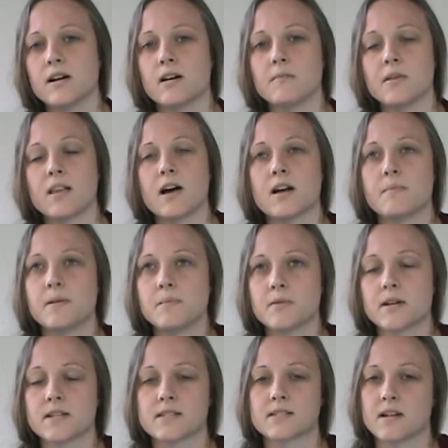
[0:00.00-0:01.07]
A lot of people
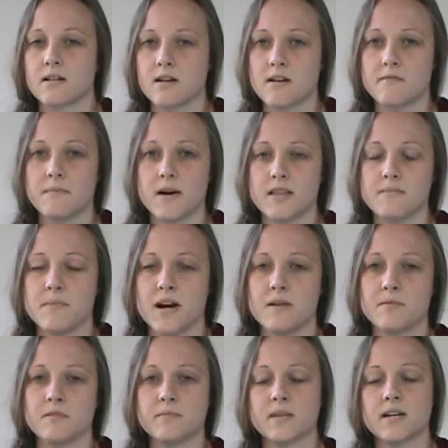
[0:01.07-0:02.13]
get scared off by the
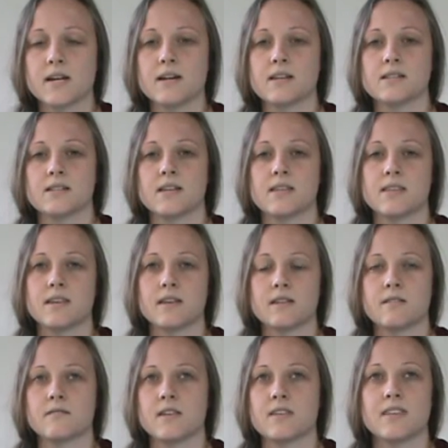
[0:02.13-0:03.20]
Bible because they think
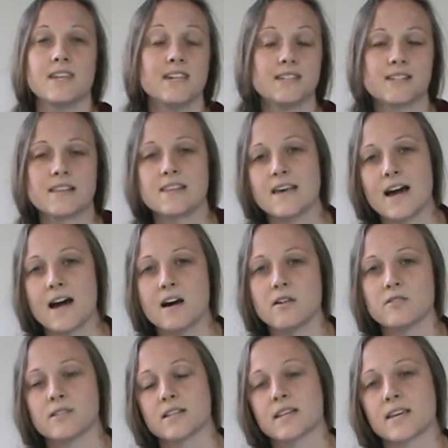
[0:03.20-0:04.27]
of the these and
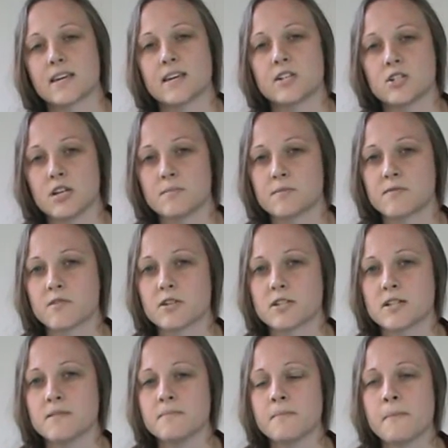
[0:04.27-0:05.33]
thous in the King James
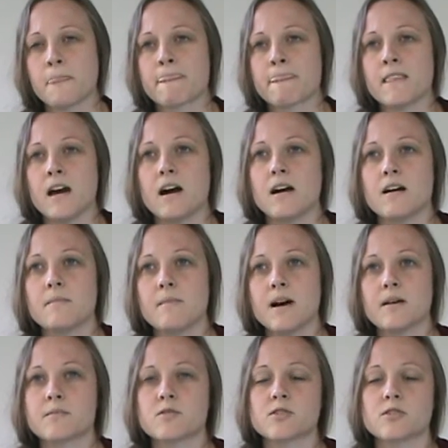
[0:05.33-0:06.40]
Version.
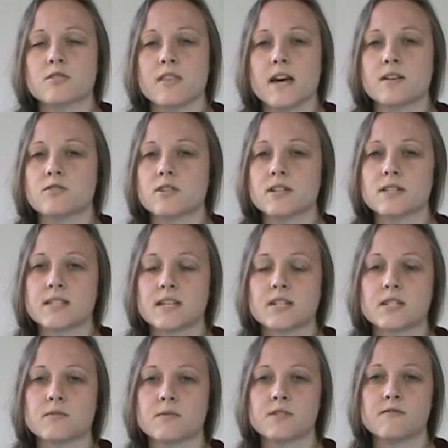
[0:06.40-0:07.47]
I'm sure that
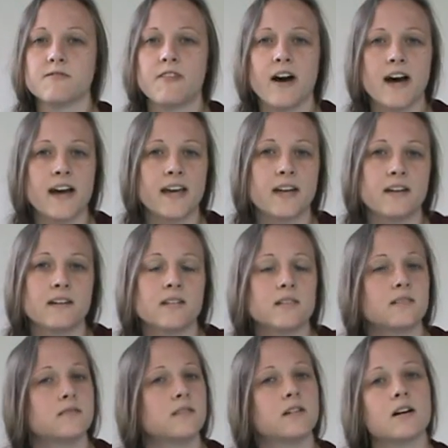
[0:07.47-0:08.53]
translation was fine
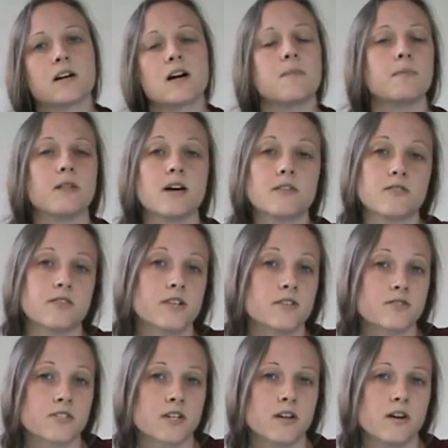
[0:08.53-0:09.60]
a couple hundred
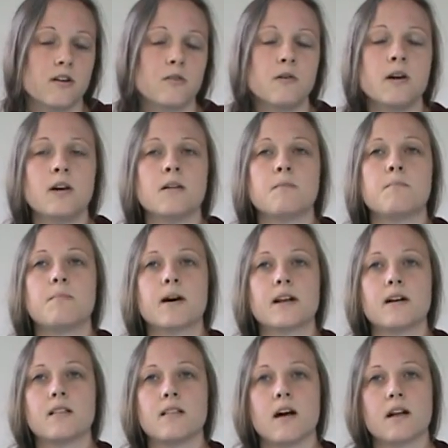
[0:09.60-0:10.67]
years ago, but
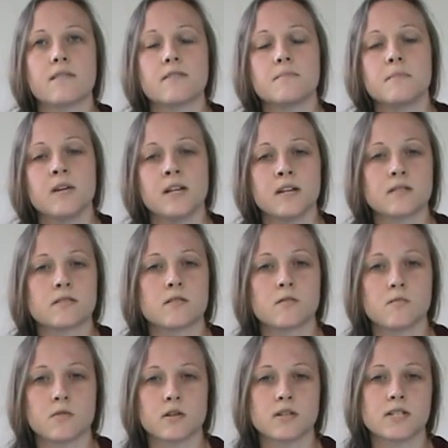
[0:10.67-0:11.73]
a lot of the meanings of the
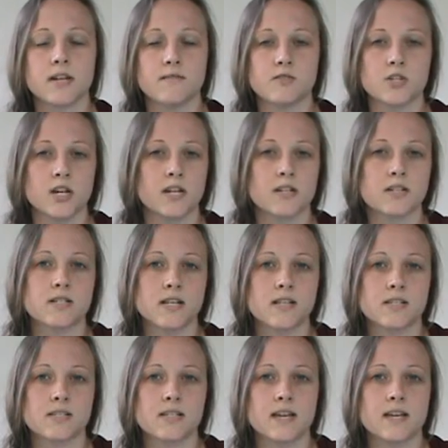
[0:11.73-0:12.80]
words have changed
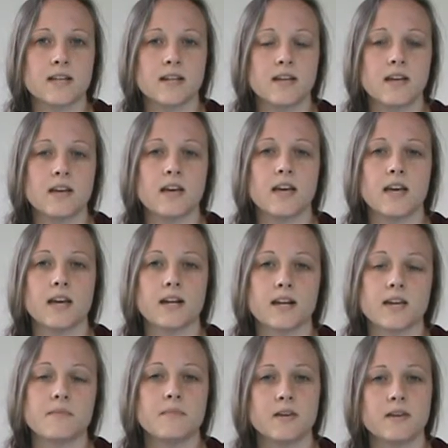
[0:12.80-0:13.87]
since then, and
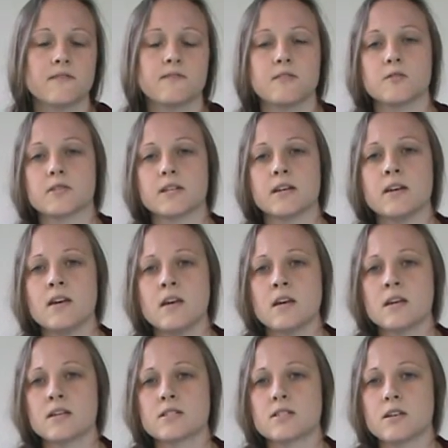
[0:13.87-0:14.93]
it can be confusing.
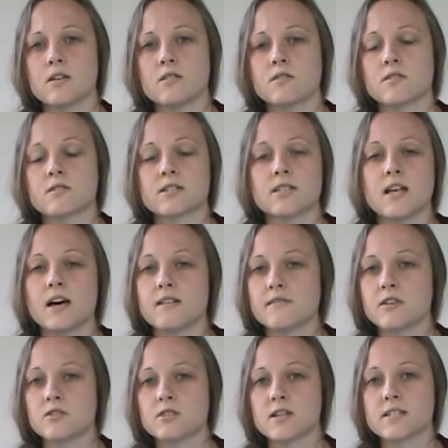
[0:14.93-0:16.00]
So there's a lot of
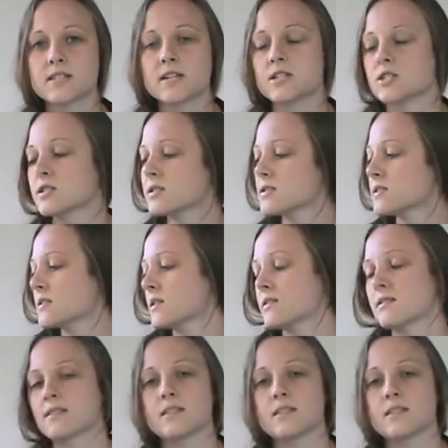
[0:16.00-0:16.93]
good translations.